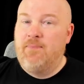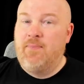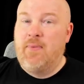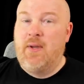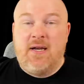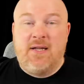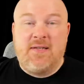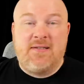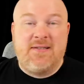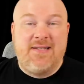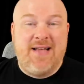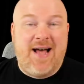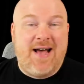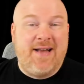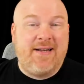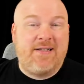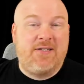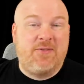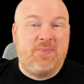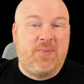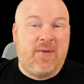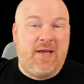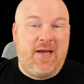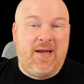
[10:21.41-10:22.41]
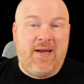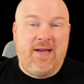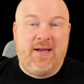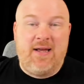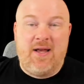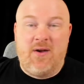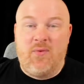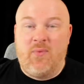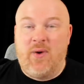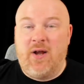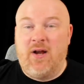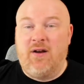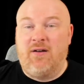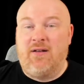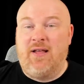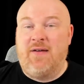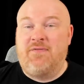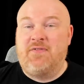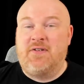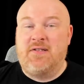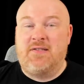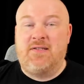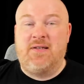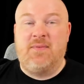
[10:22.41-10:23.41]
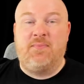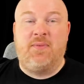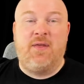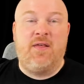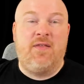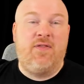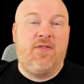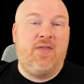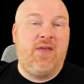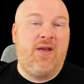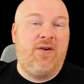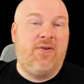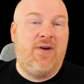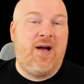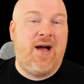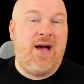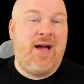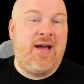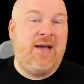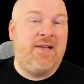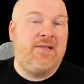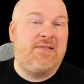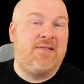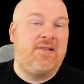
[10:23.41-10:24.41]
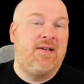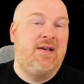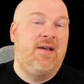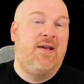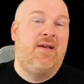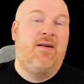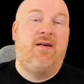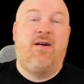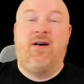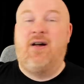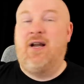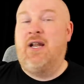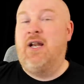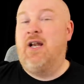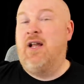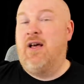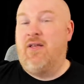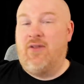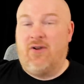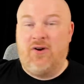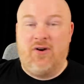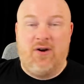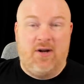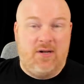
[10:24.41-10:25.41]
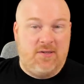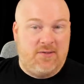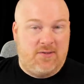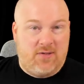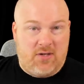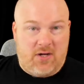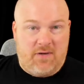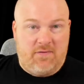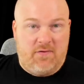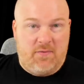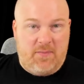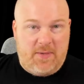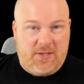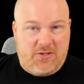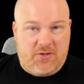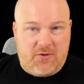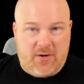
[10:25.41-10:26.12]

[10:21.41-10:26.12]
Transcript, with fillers: but it is not explained, and we are left to simply theorize on another unsolved